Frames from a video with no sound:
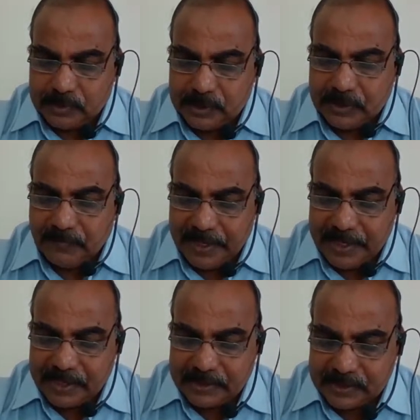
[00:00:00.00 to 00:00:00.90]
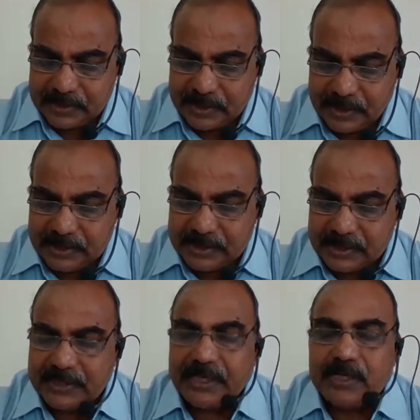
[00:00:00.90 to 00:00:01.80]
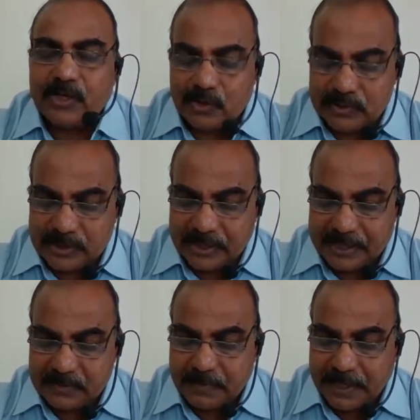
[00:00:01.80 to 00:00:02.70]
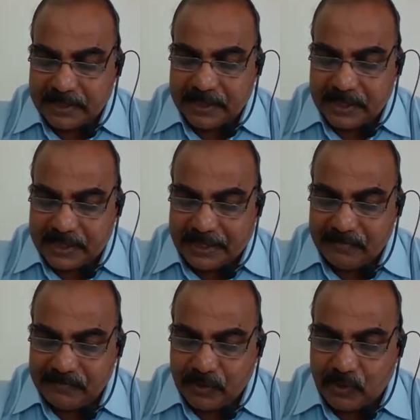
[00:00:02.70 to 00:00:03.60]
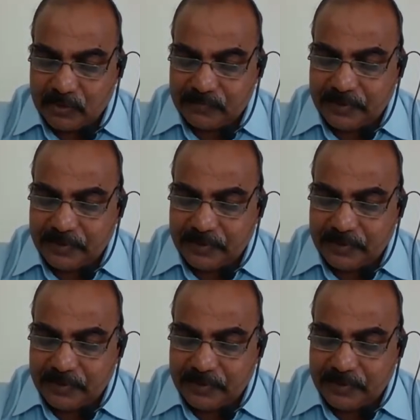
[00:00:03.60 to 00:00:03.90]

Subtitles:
See, the various hitches and knots are explained there: reef knot,